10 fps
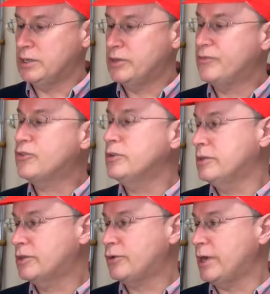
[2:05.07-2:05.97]

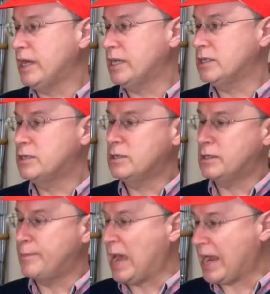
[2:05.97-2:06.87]
screen to
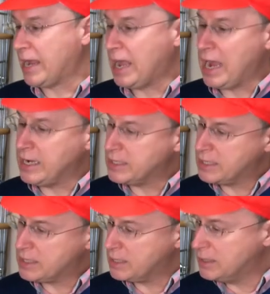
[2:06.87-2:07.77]
the back
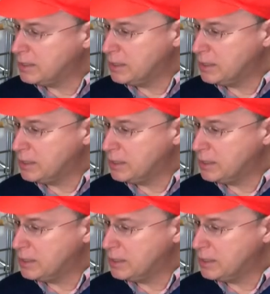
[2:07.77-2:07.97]
case.